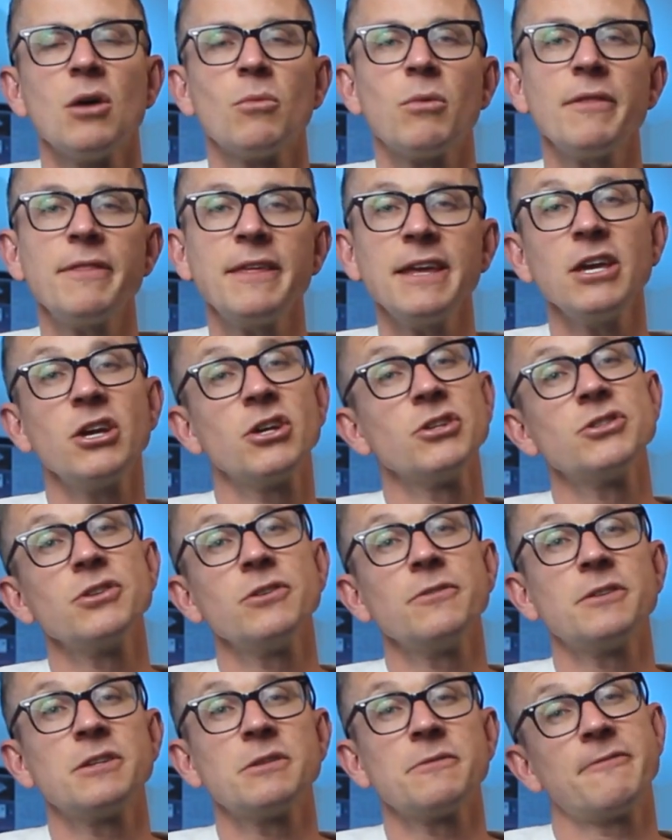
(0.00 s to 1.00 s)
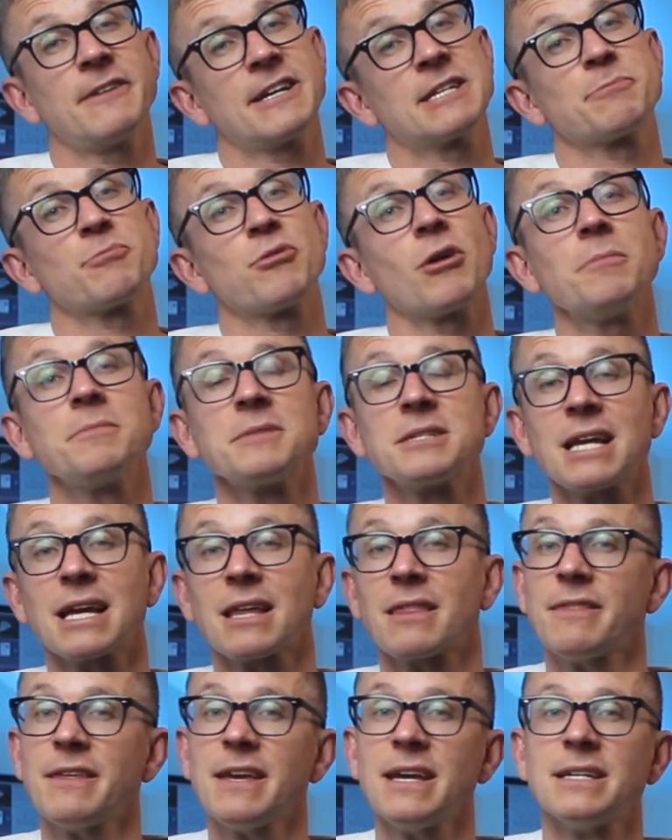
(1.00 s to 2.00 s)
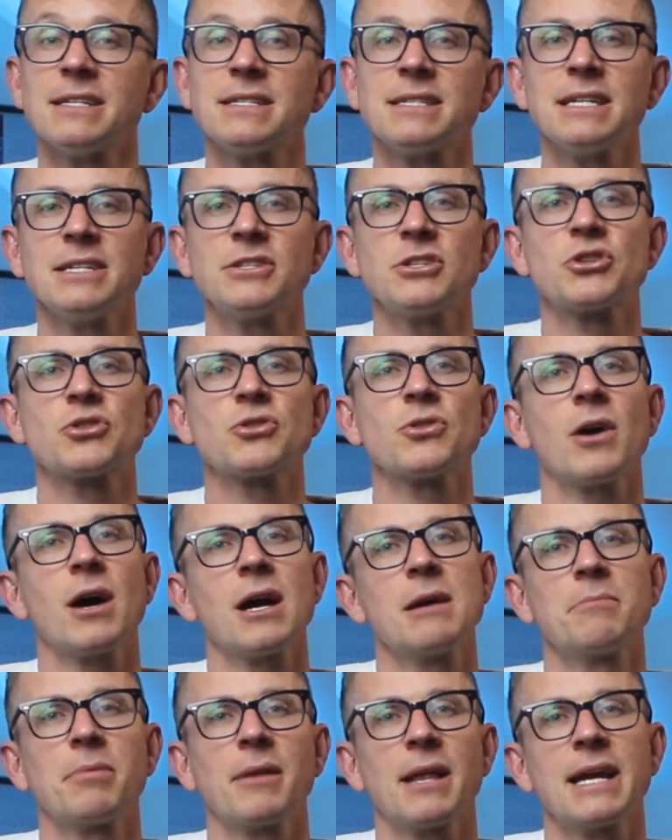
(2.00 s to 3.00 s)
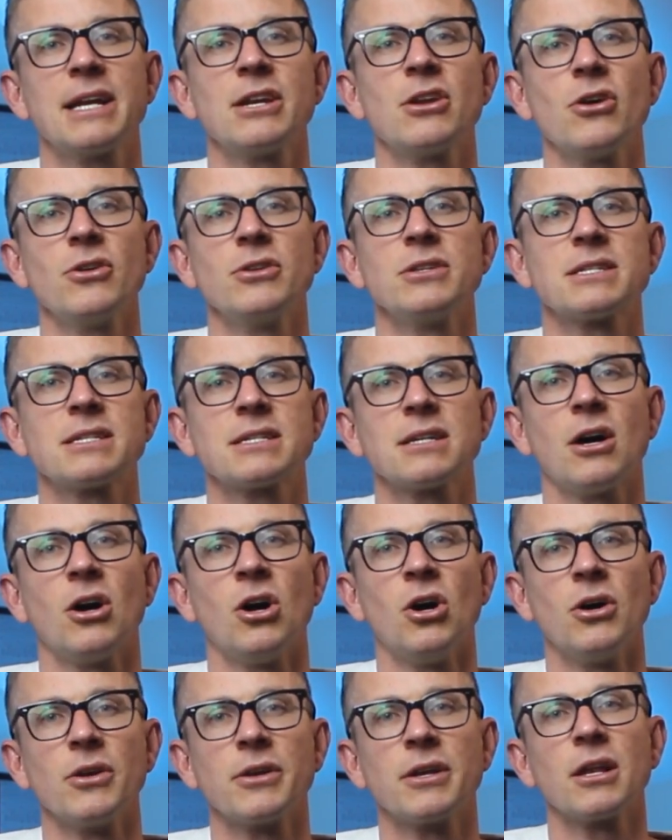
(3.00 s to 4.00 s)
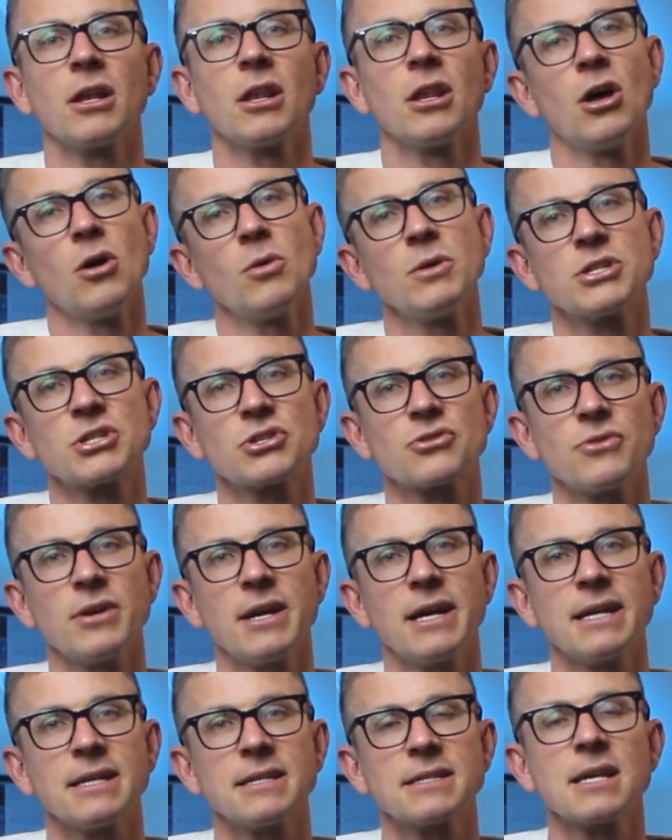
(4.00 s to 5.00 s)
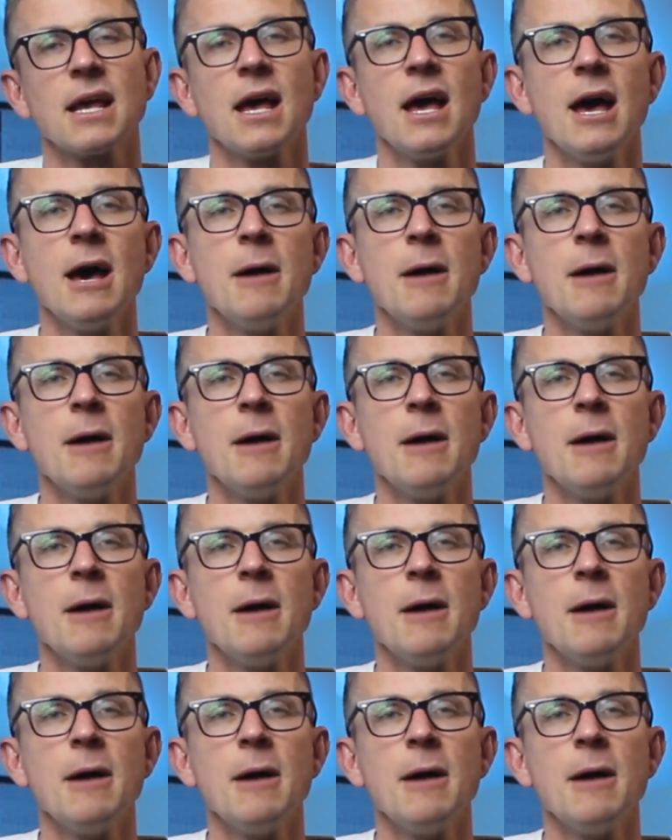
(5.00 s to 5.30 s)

One thing you can do to fix problems like this is to try and play notes on lower strings.